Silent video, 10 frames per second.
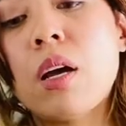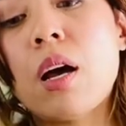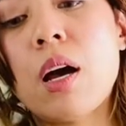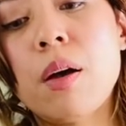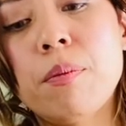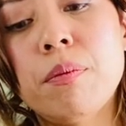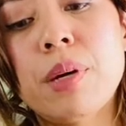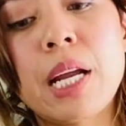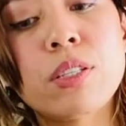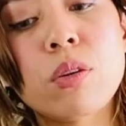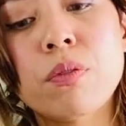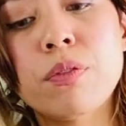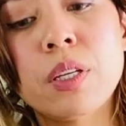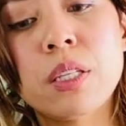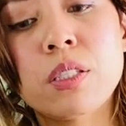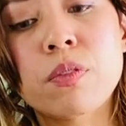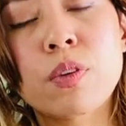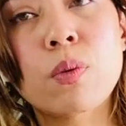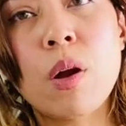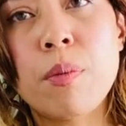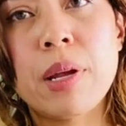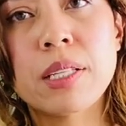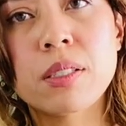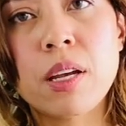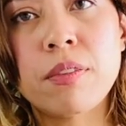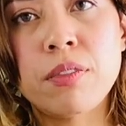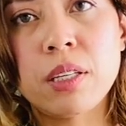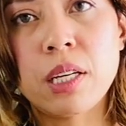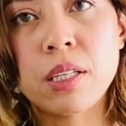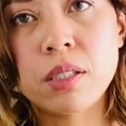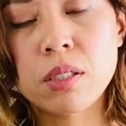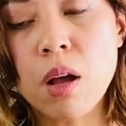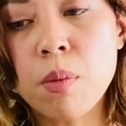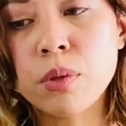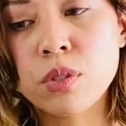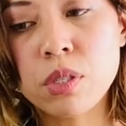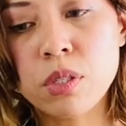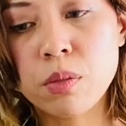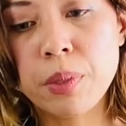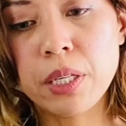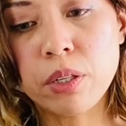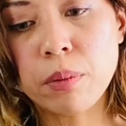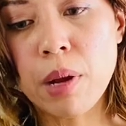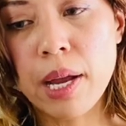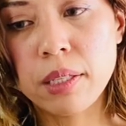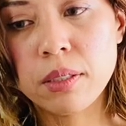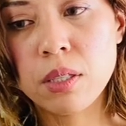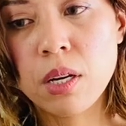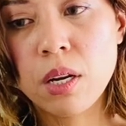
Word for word: Um, but I don't feel it's for romance. I feel like it's almost to speak your mind.